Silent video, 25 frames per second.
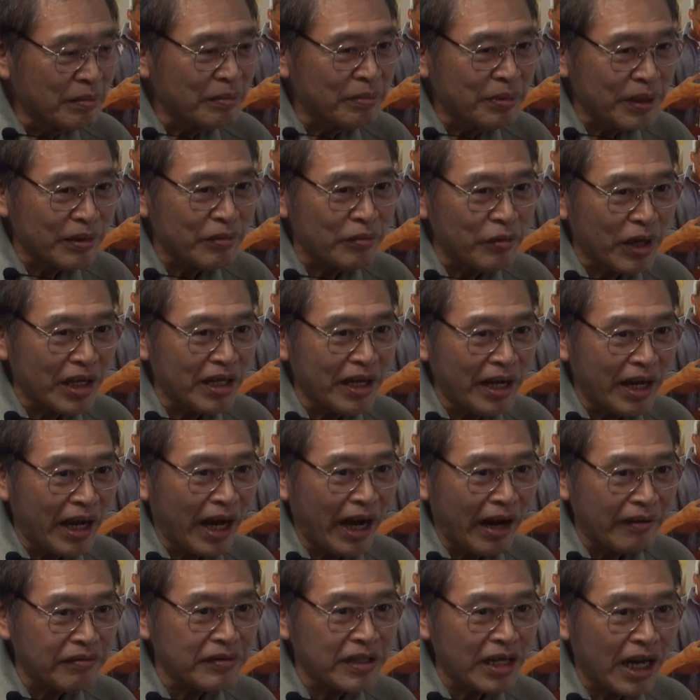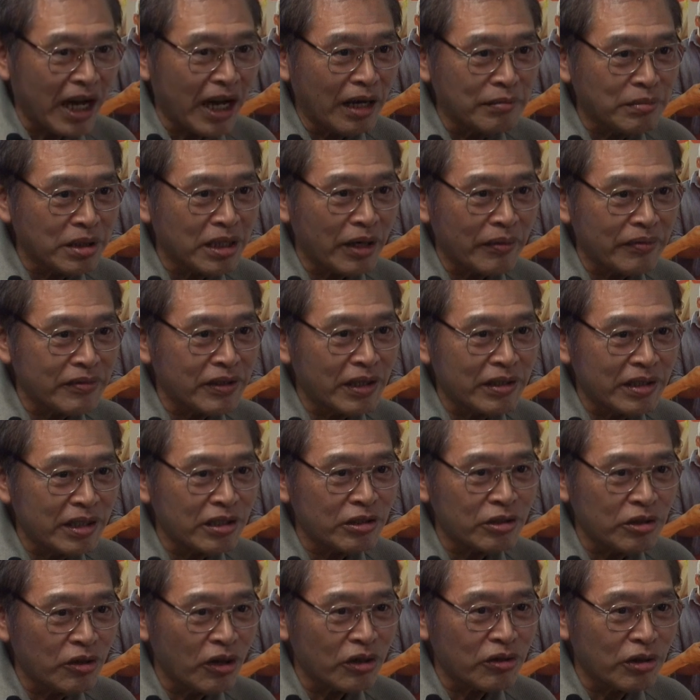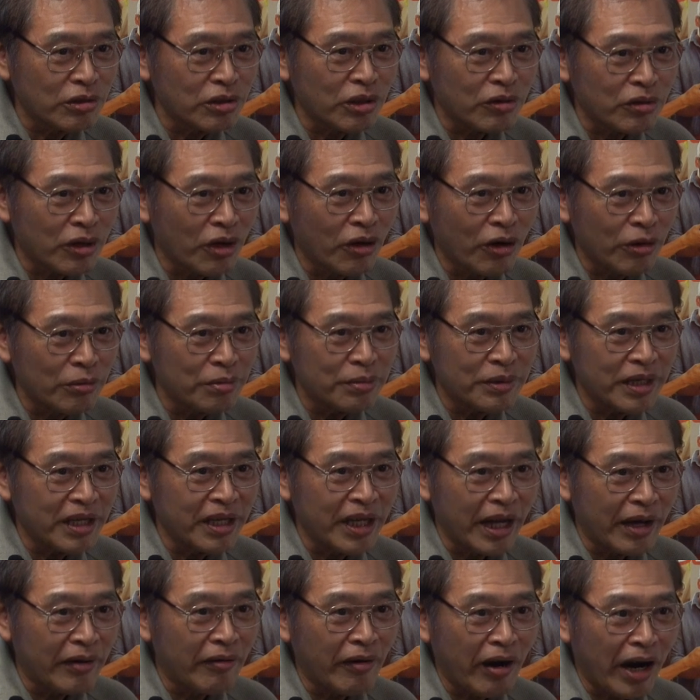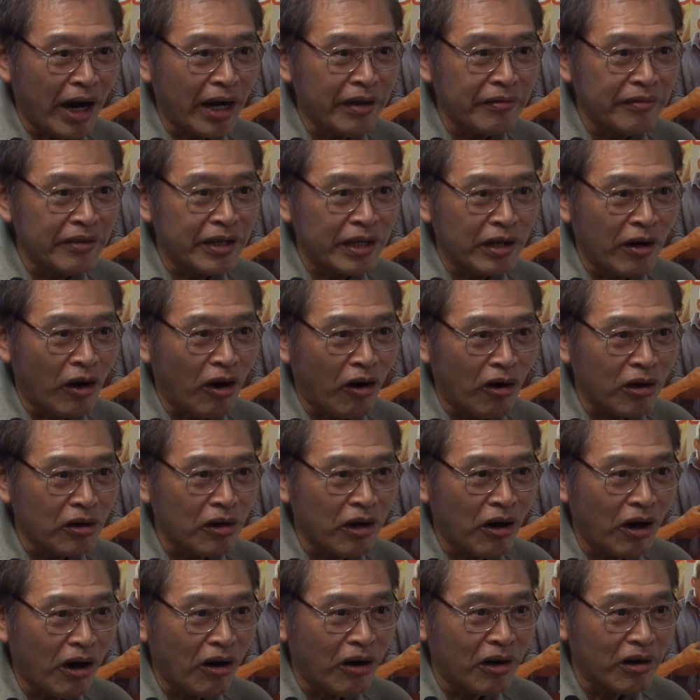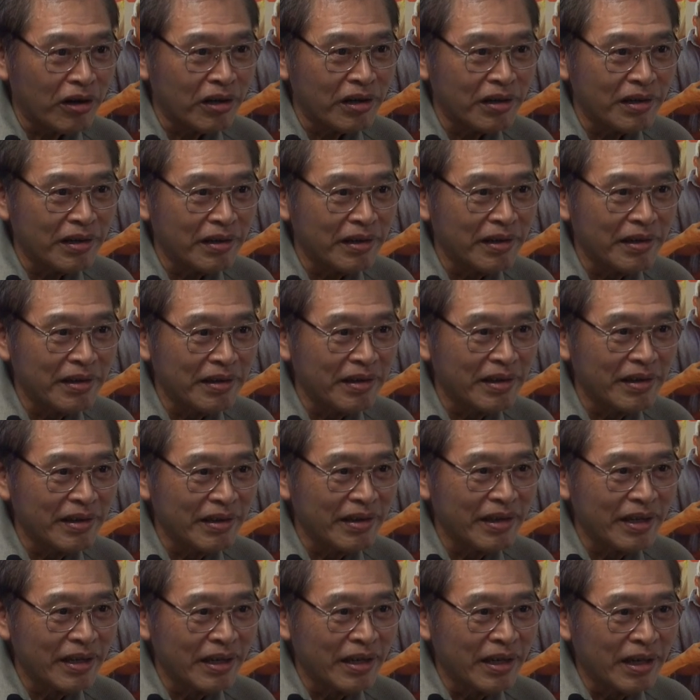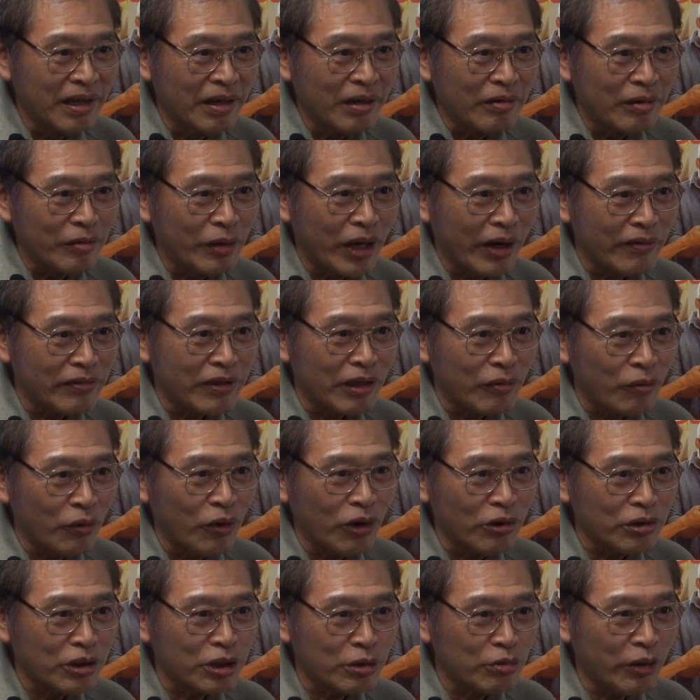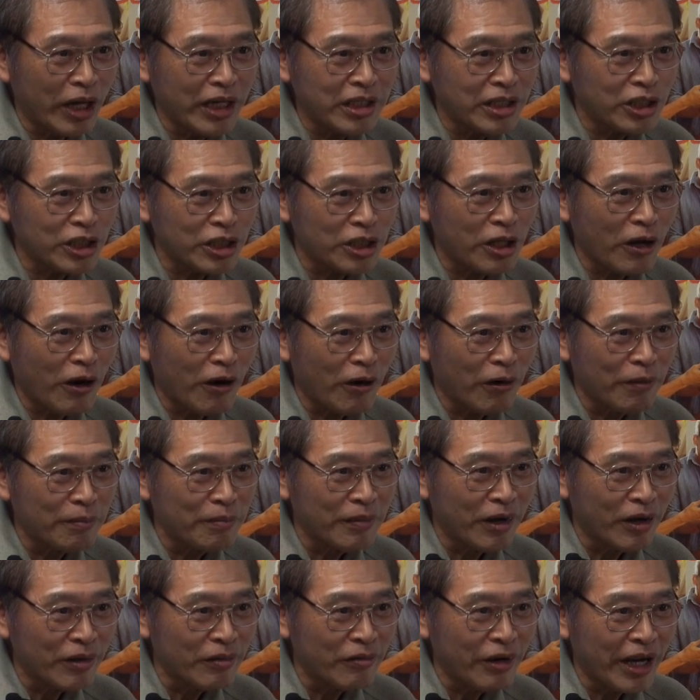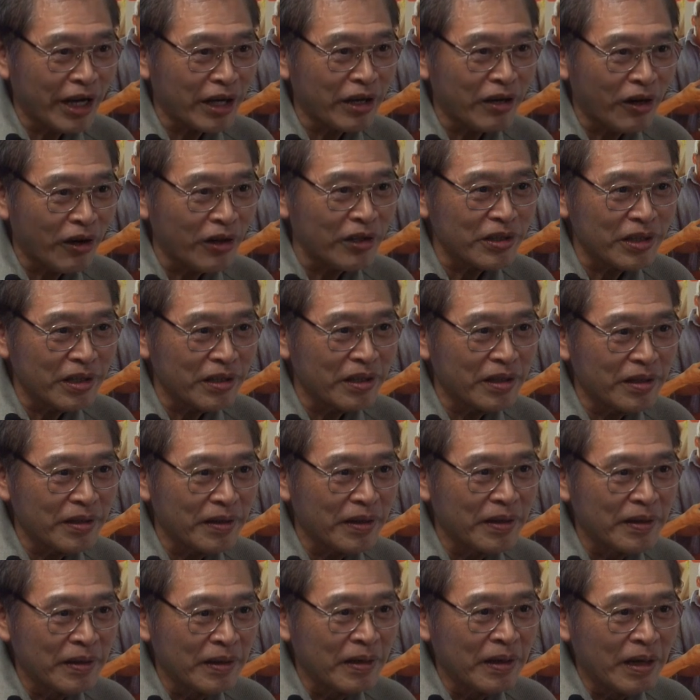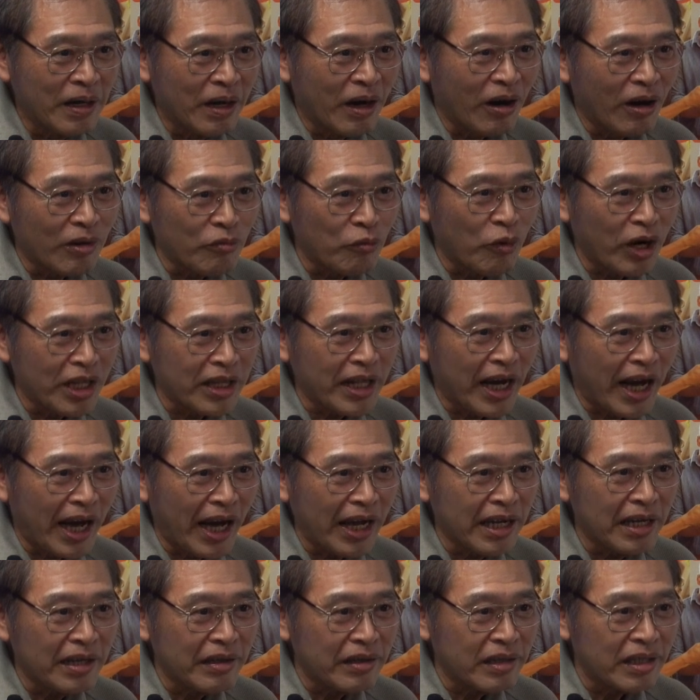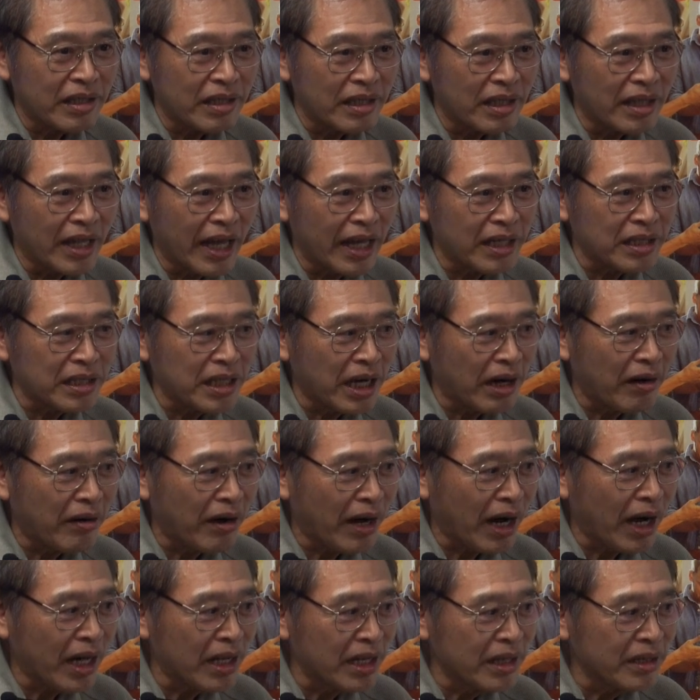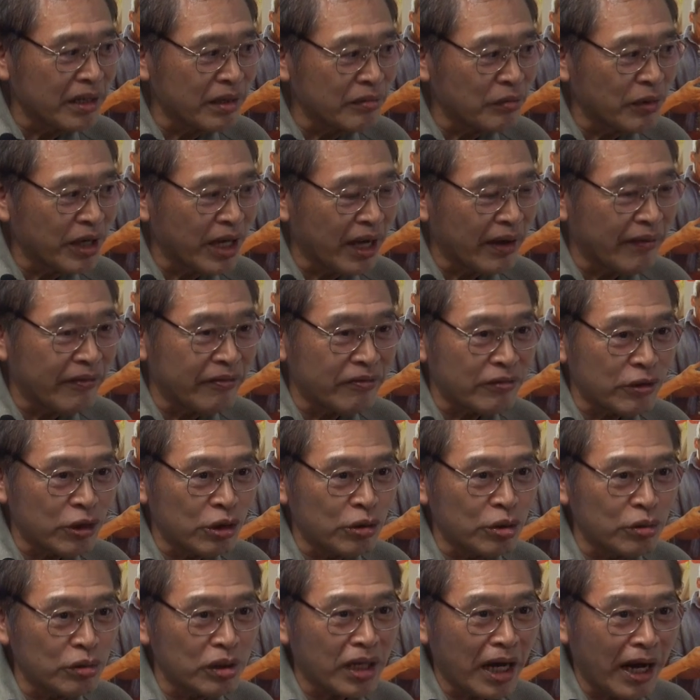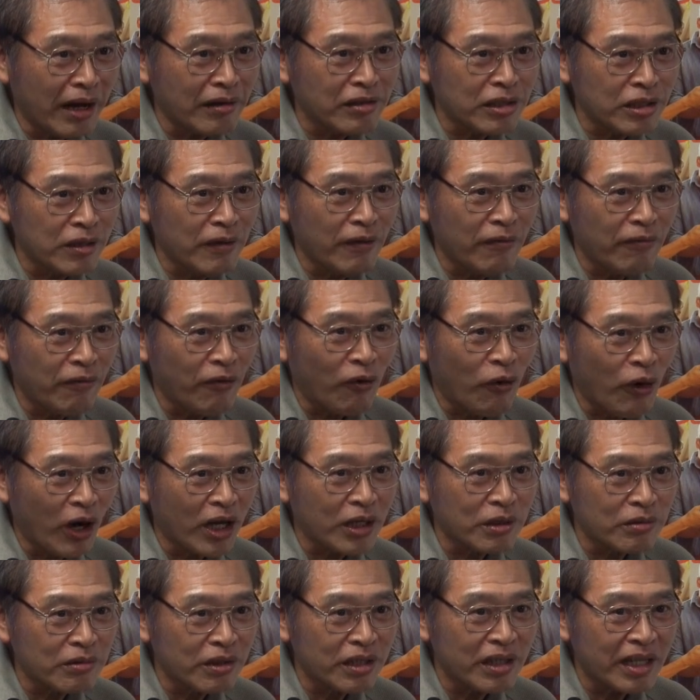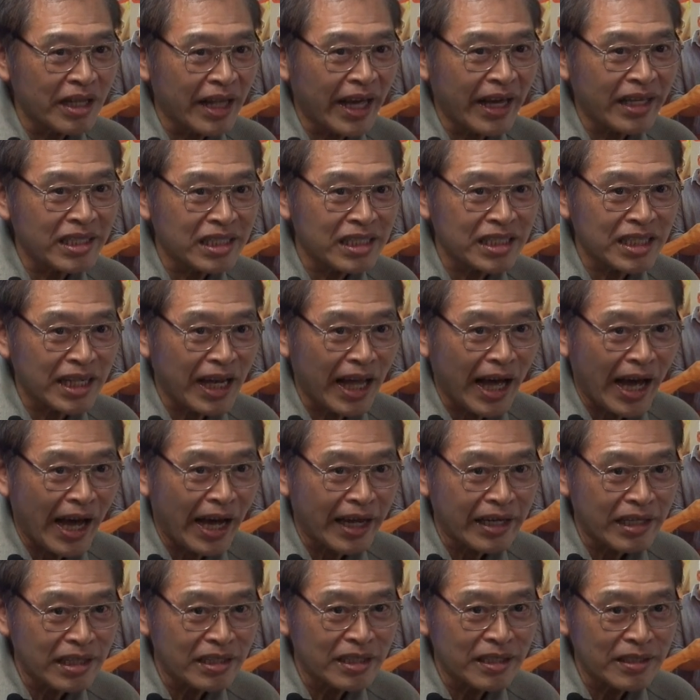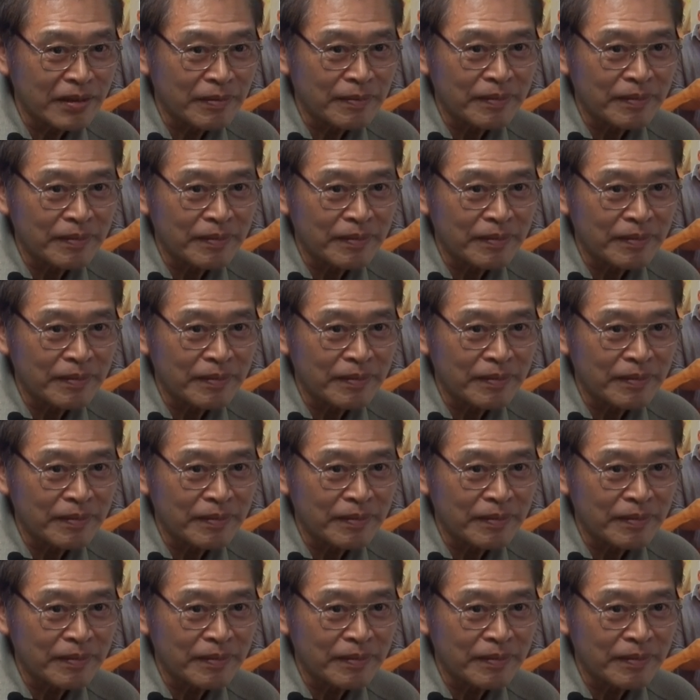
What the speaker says: But 1.5 times after it circled the globe, it arrived in Hong Kong. We have the worst rainstorm on record. On one island, Lantau Island, we have 2,400 landslides.